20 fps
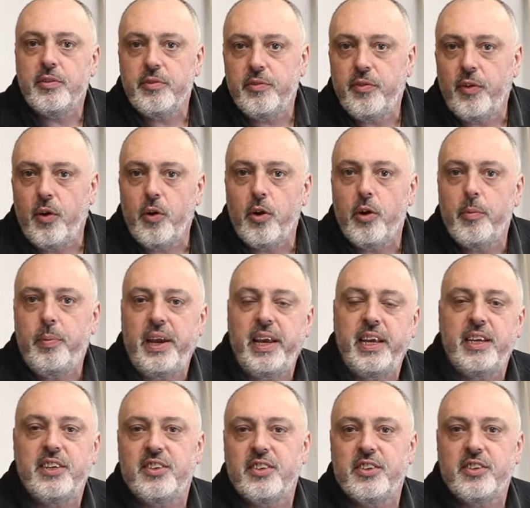four
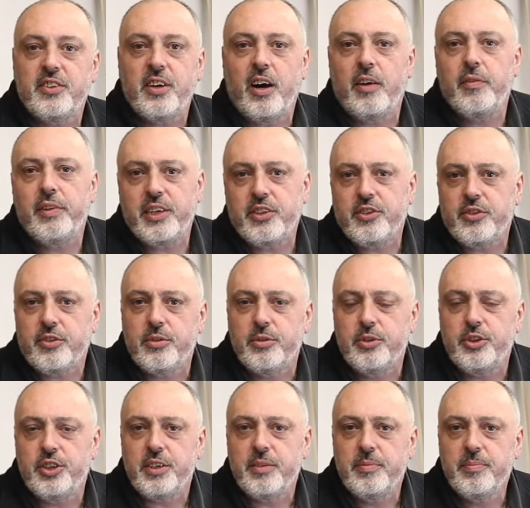pieces of
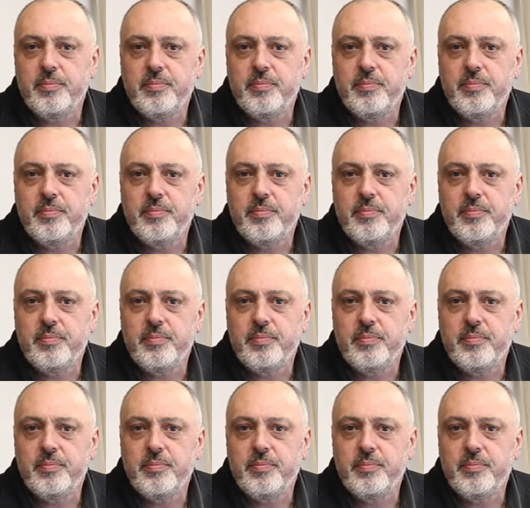extrusion.